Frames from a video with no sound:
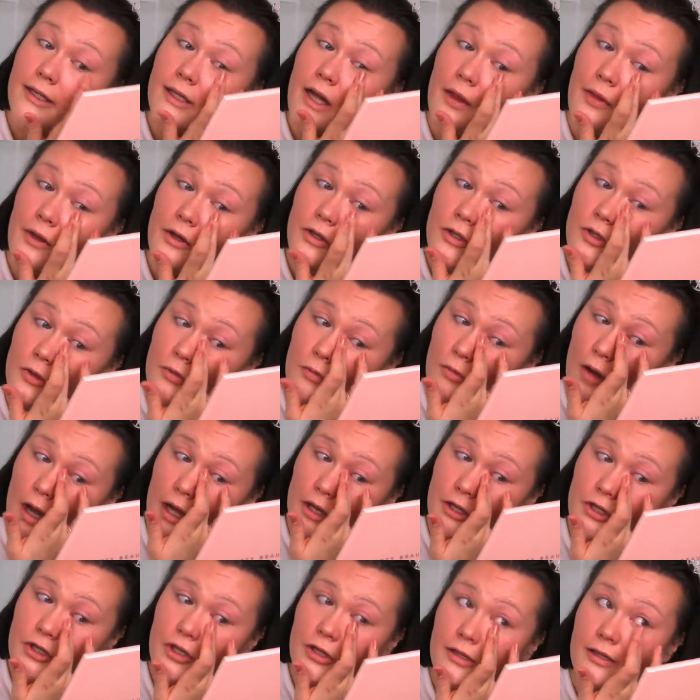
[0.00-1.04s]
Nothing too
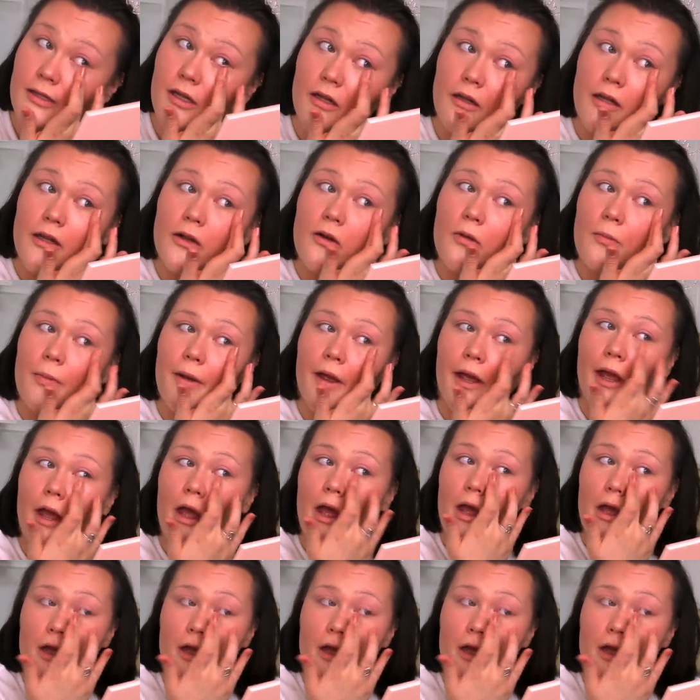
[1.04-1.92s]
much, just a little bit